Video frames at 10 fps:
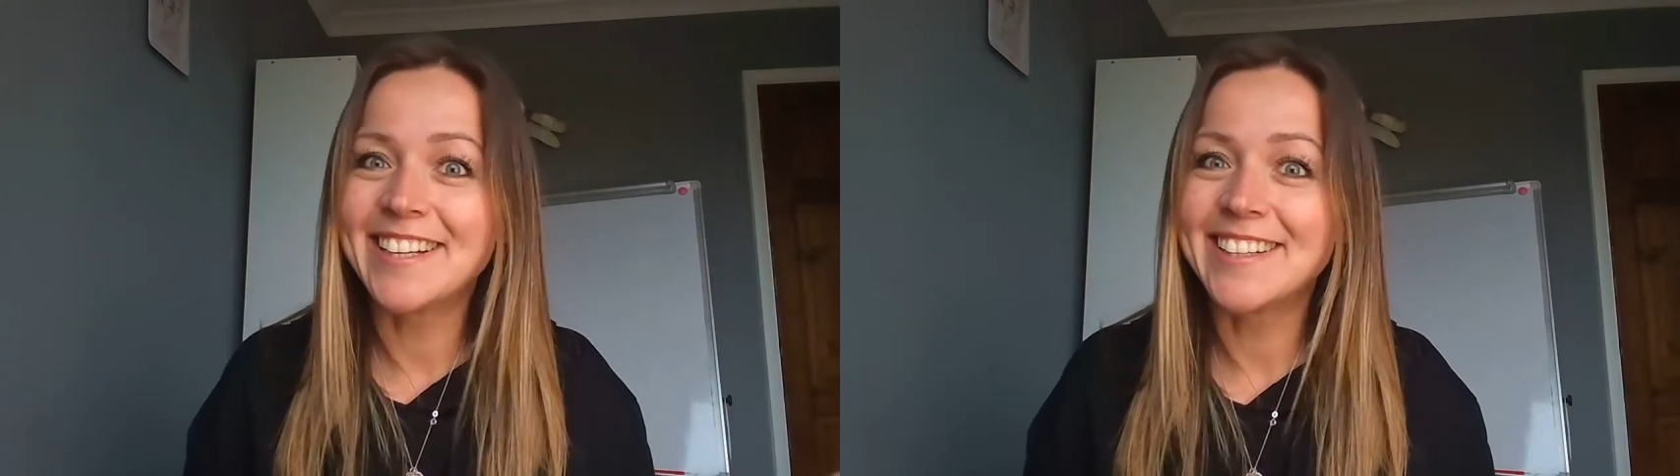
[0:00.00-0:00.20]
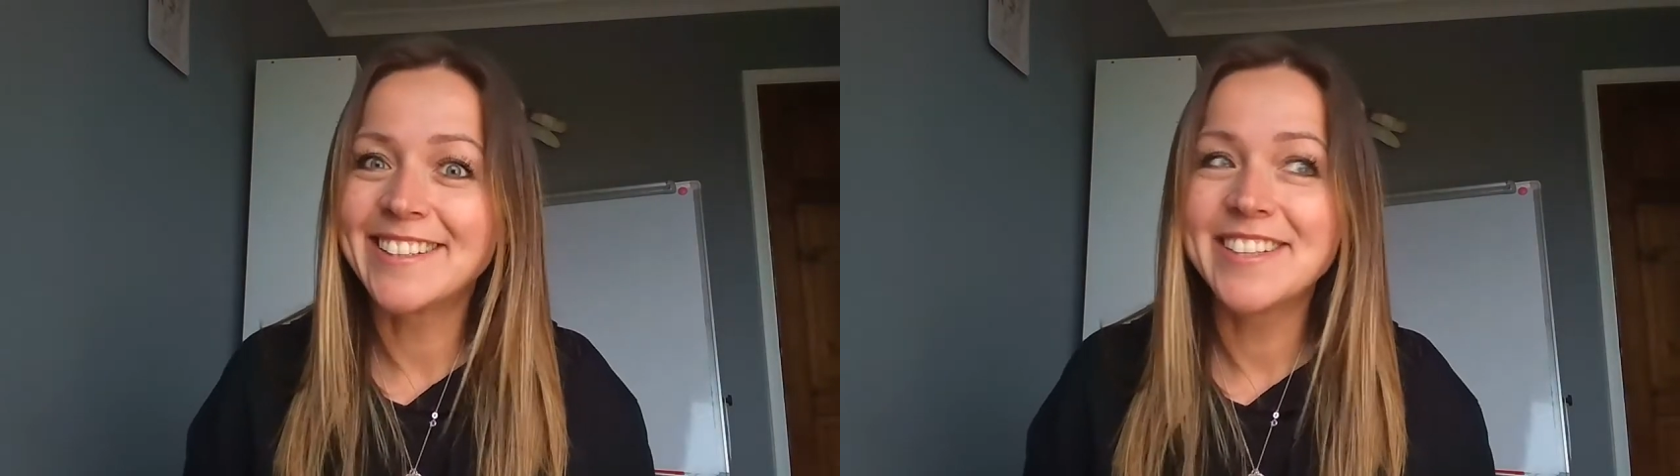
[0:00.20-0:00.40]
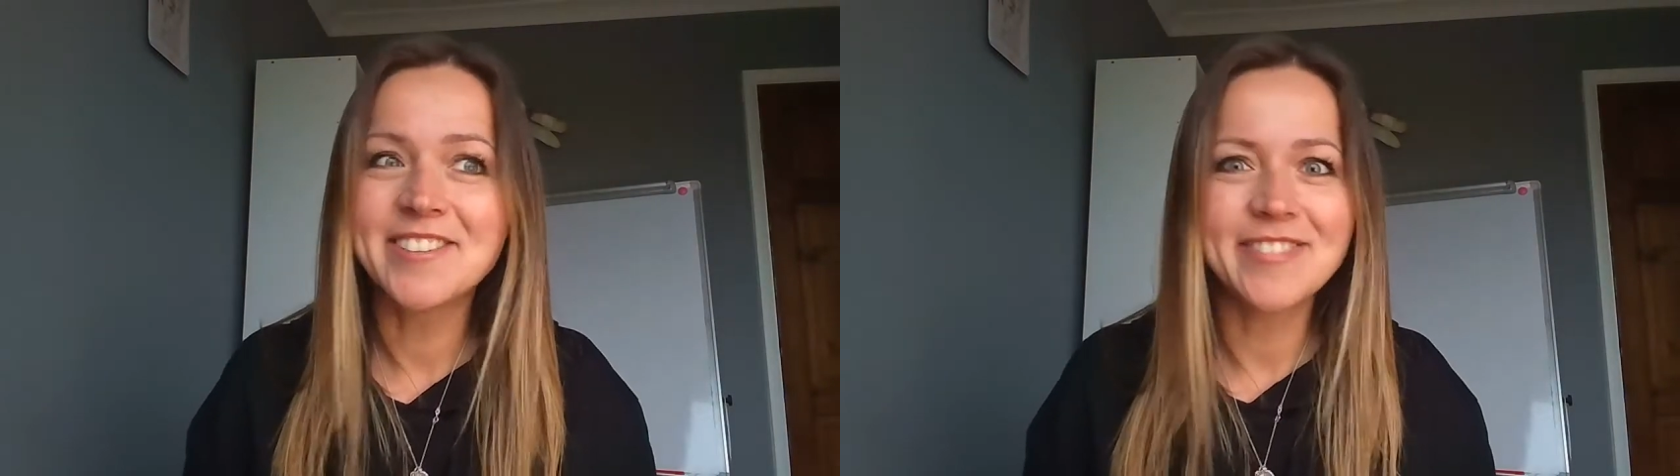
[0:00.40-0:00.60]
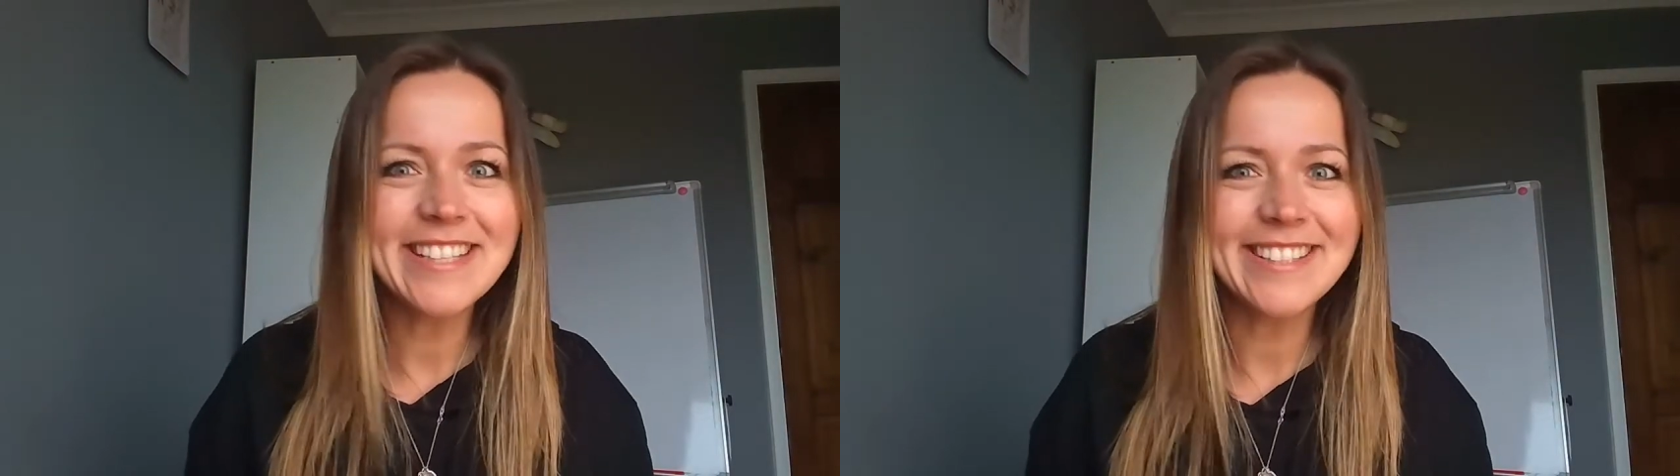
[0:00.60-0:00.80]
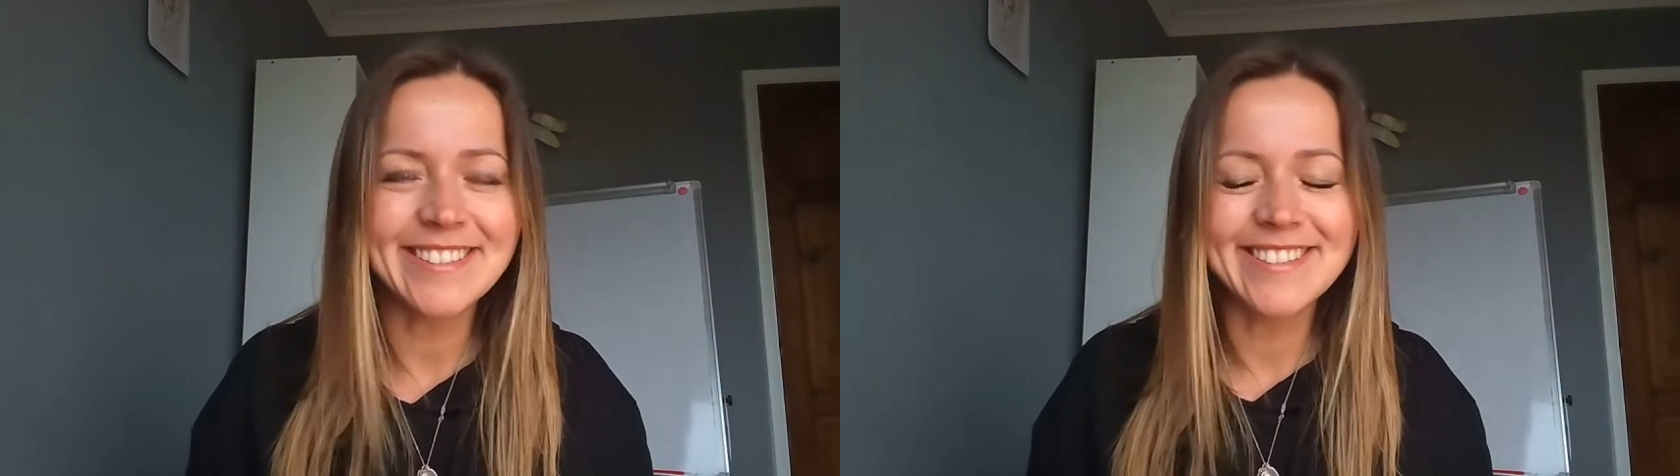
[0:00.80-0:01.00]
are
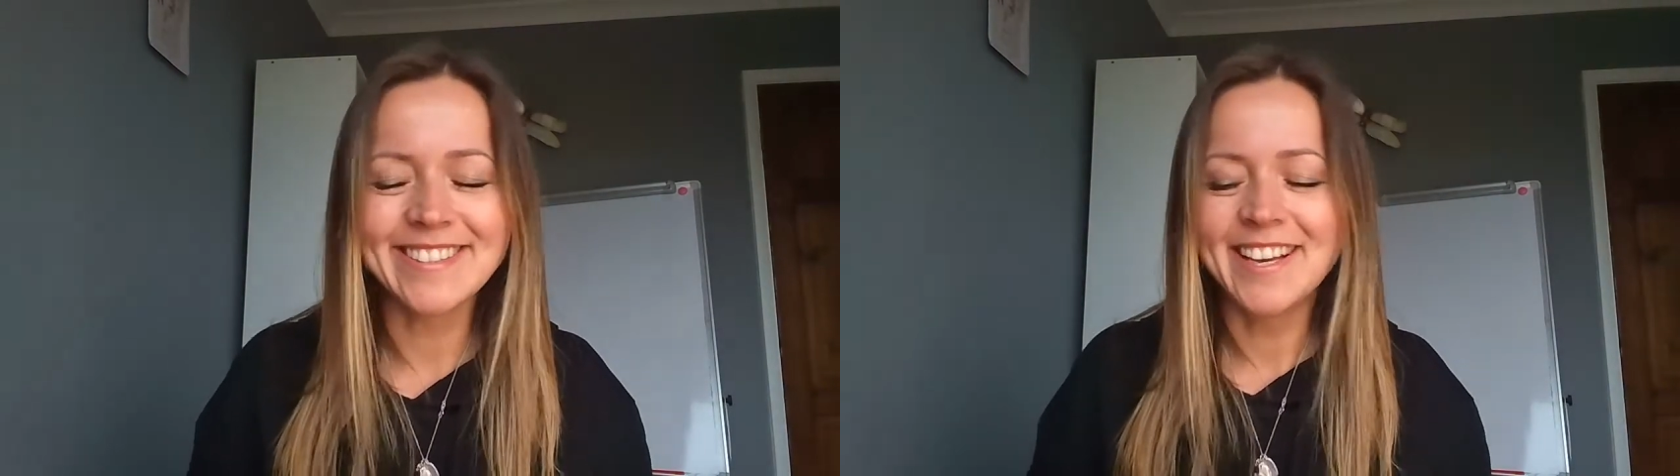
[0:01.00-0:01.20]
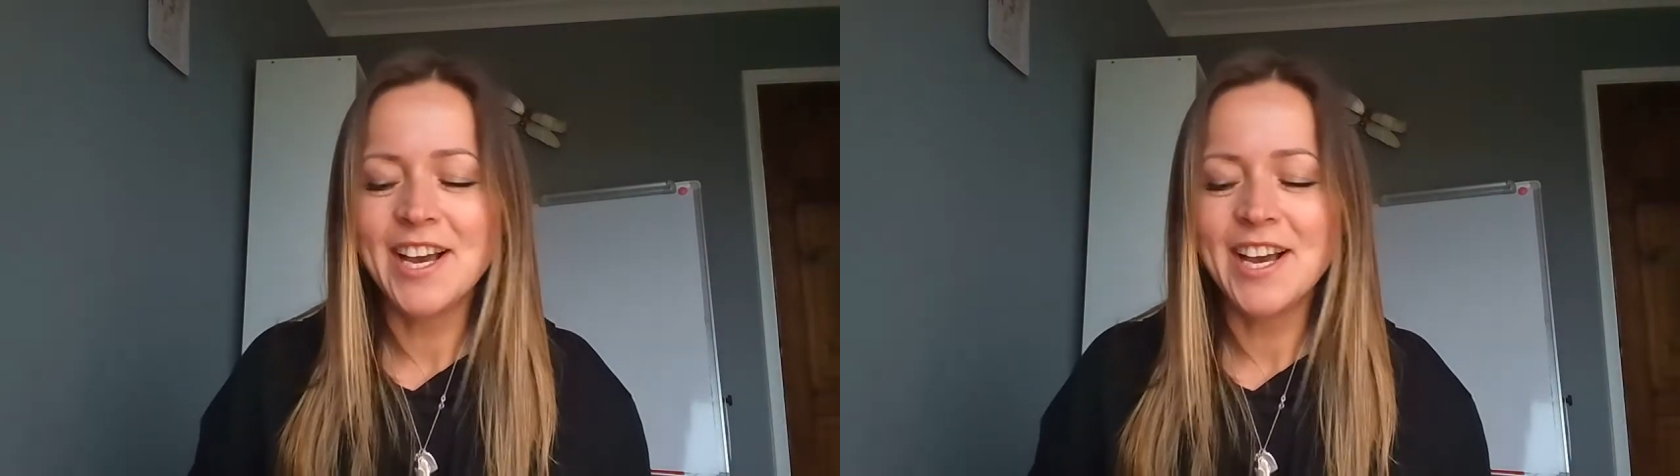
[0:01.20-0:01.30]
readers.